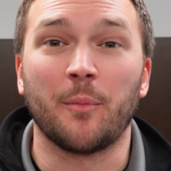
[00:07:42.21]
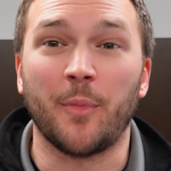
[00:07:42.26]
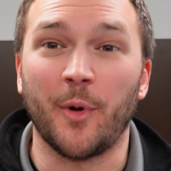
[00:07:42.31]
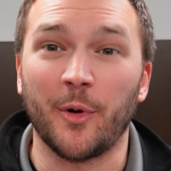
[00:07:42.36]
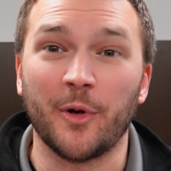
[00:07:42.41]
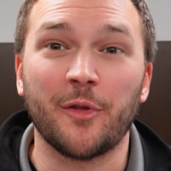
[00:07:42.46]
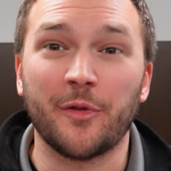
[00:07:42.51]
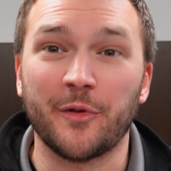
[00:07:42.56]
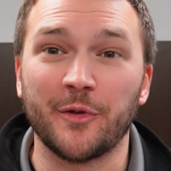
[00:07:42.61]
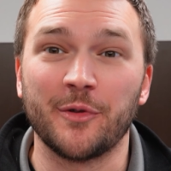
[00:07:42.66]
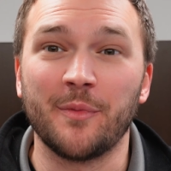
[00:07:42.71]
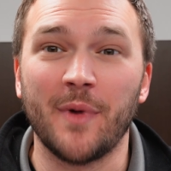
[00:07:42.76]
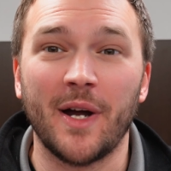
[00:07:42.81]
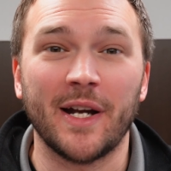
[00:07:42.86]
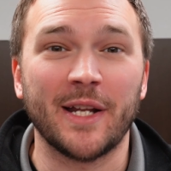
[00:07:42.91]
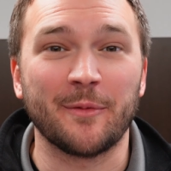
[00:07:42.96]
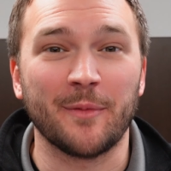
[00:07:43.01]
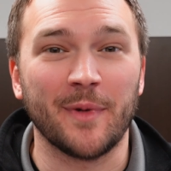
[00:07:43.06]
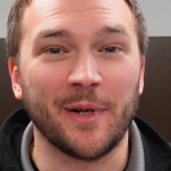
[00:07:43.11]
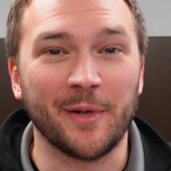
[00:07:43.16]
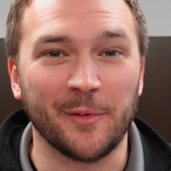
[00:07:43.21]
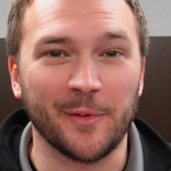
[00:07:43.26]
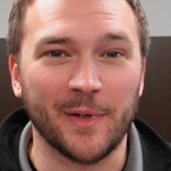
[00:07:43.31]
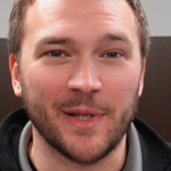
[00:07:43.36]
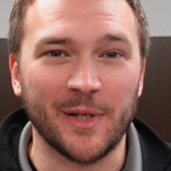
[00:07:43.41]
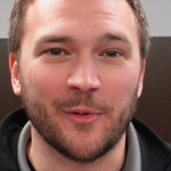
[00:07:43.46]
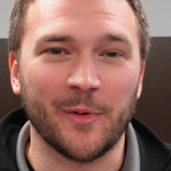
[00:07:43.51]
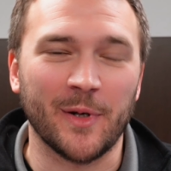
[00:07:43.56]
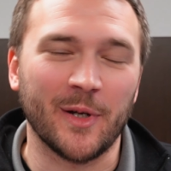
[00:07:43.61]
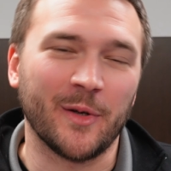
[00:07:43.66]
burning through money
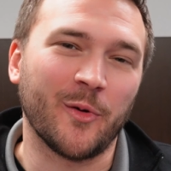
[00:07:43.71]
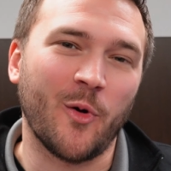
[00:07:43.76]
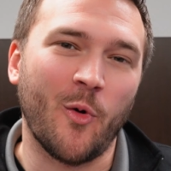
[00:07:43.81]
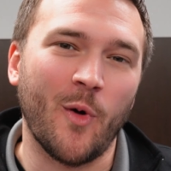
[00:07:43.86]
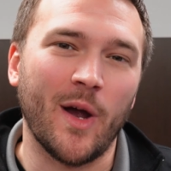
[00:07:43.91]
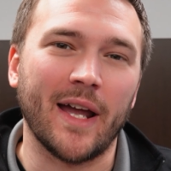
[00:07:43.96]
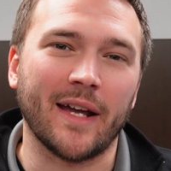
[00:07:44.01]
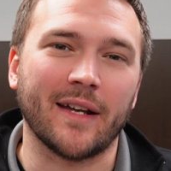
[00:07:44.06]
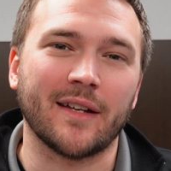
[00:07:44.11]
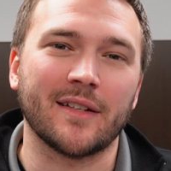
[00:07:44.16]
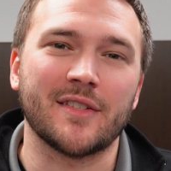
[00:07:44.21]
really, real quick.